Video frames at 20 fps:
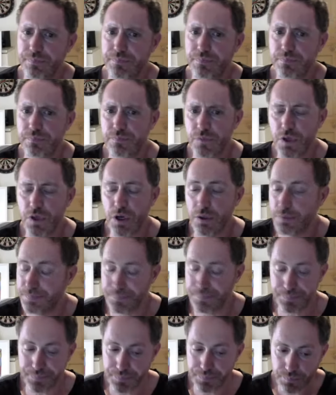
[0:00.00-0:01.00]
No.
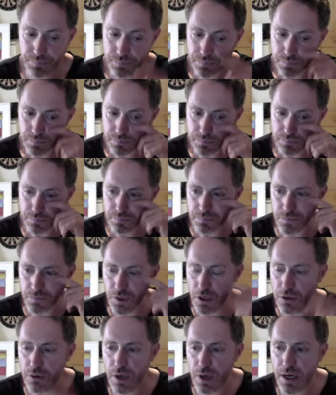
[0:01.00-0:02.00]

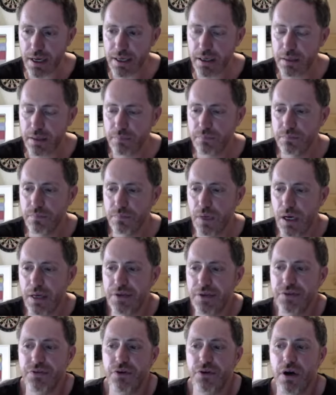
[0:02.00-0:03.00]
No, I
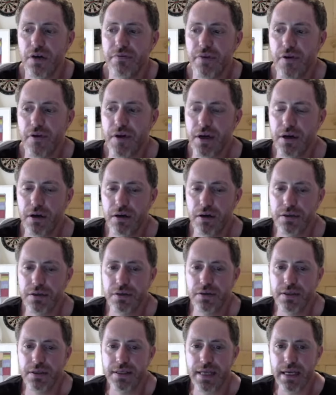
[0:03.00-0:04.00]
try very hard
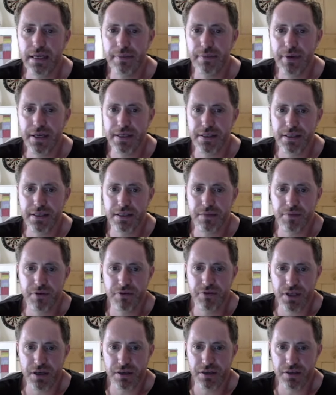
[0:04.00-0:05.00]
on a daily basis to be
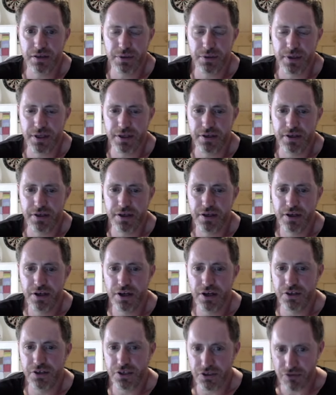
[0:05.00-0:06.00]
resigned to it
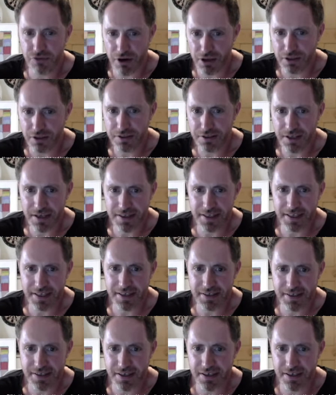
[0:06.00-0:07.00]
and struggle. I think
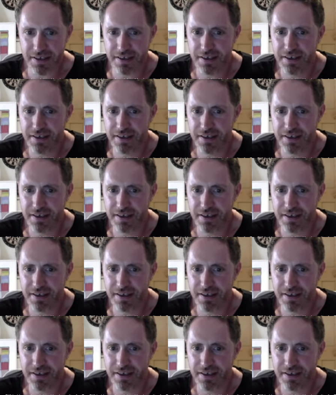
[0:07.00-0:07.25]
it's I